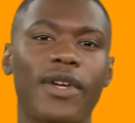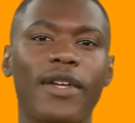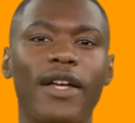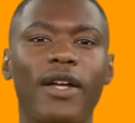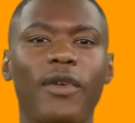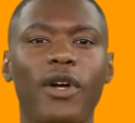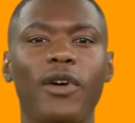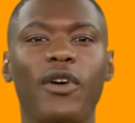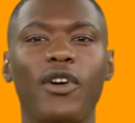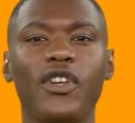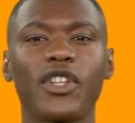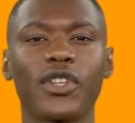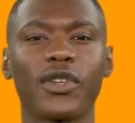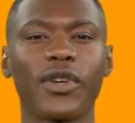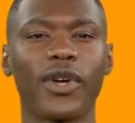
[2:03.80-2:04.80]
In
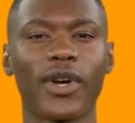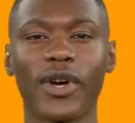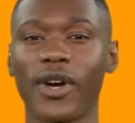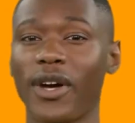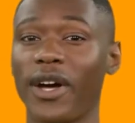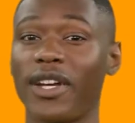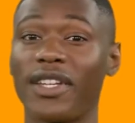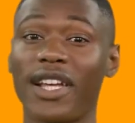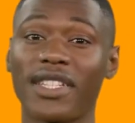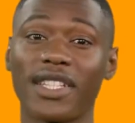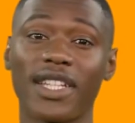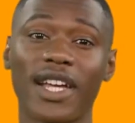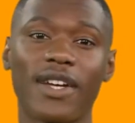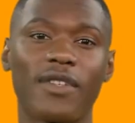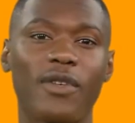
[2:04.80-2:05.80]
conclusion, a data
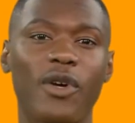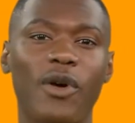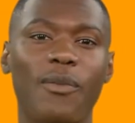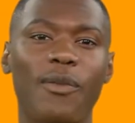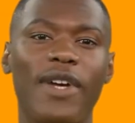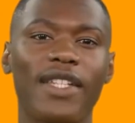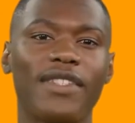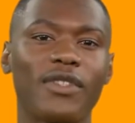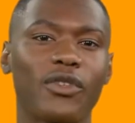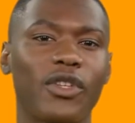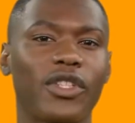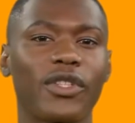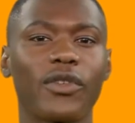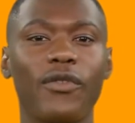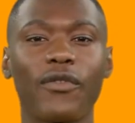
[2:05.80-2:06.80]
catalog plays a
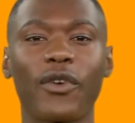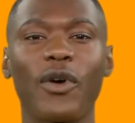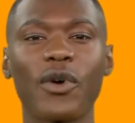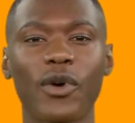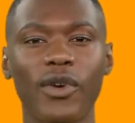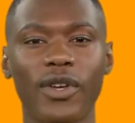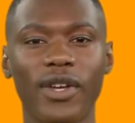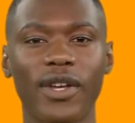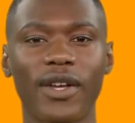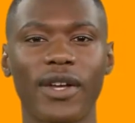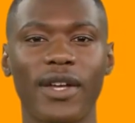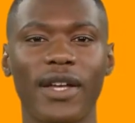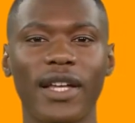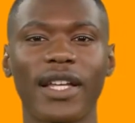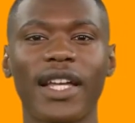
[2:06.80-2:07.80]
critical role
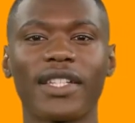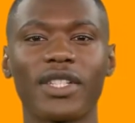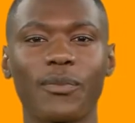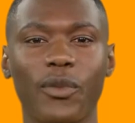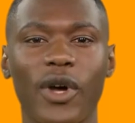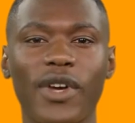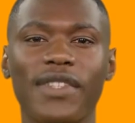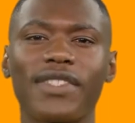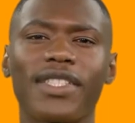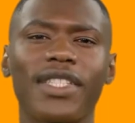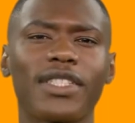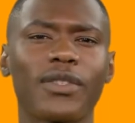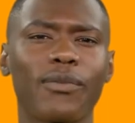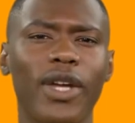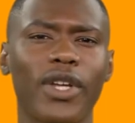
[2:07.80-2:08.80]
in enterprise
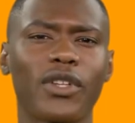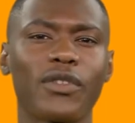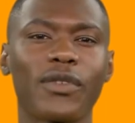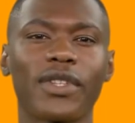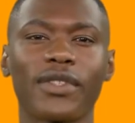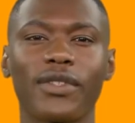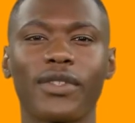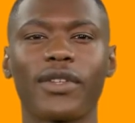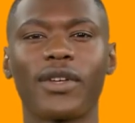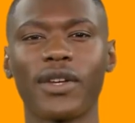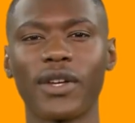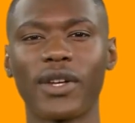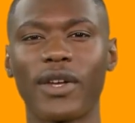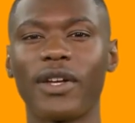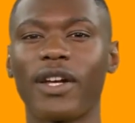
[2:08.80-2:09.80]
data management.
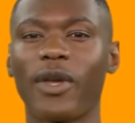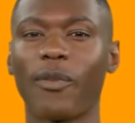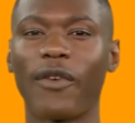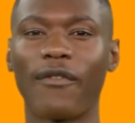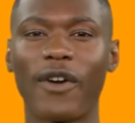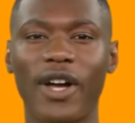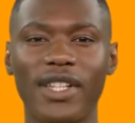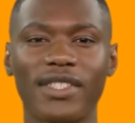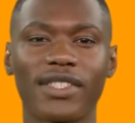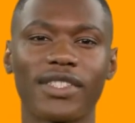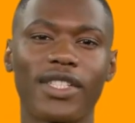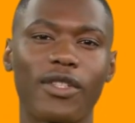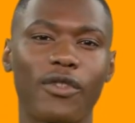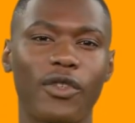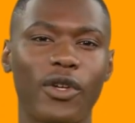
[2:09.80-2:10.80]
It provides a
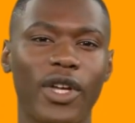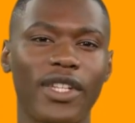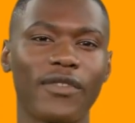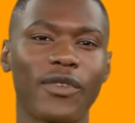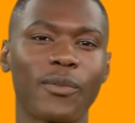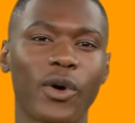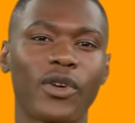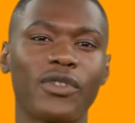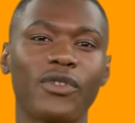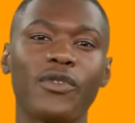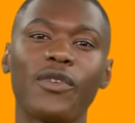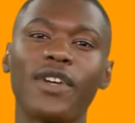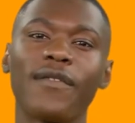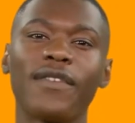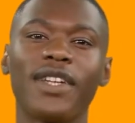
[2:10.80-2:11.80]
centralized
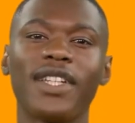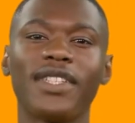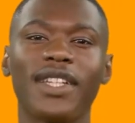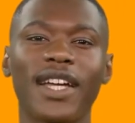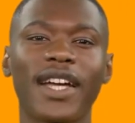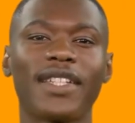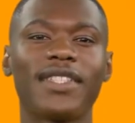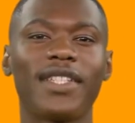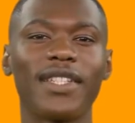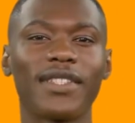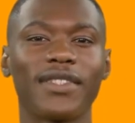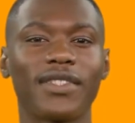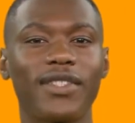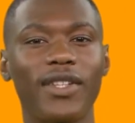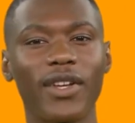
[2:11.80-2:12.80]
repository of data
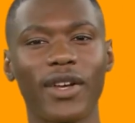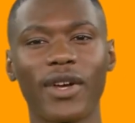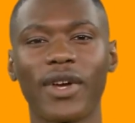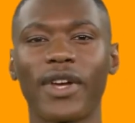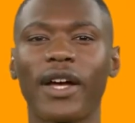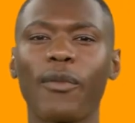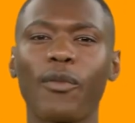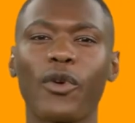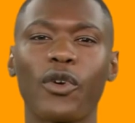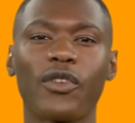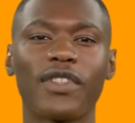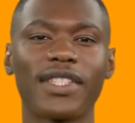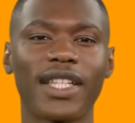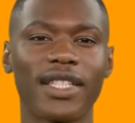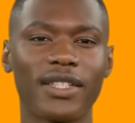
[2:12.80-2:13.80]
assets,
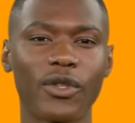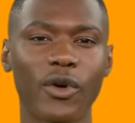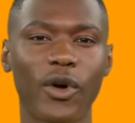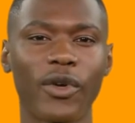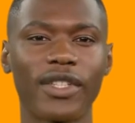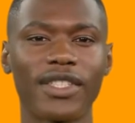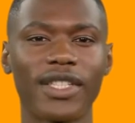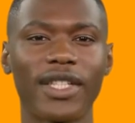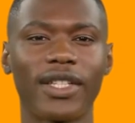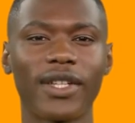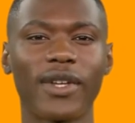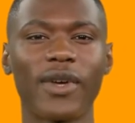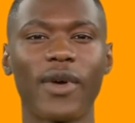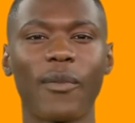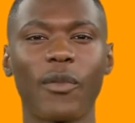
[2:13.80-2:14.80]
improves data quality,
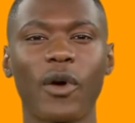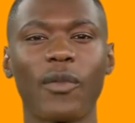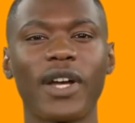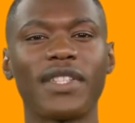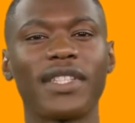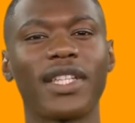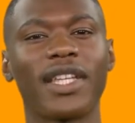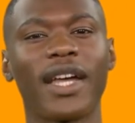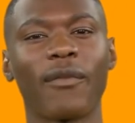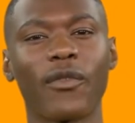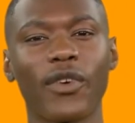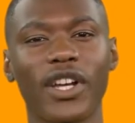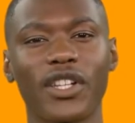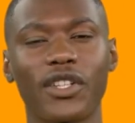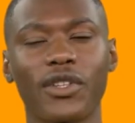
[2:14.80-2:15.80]
promotes
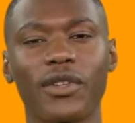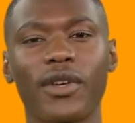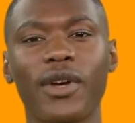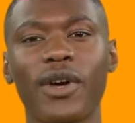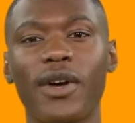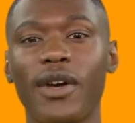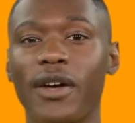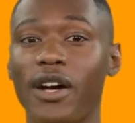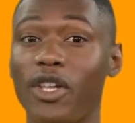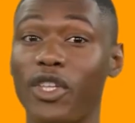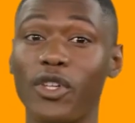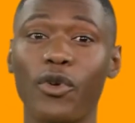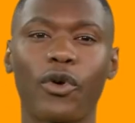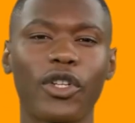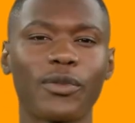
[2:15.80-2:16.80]
collaboration,
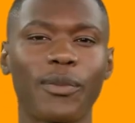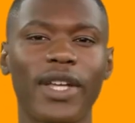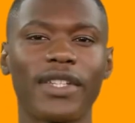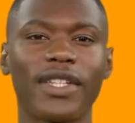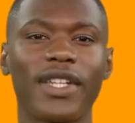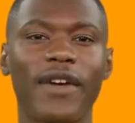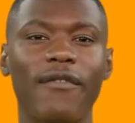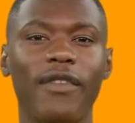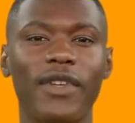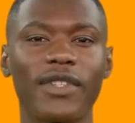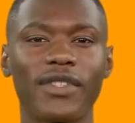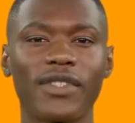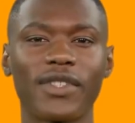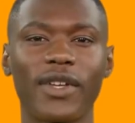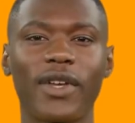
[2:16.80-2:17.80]
ensures better
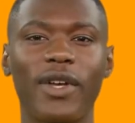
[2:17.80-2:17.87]
governance,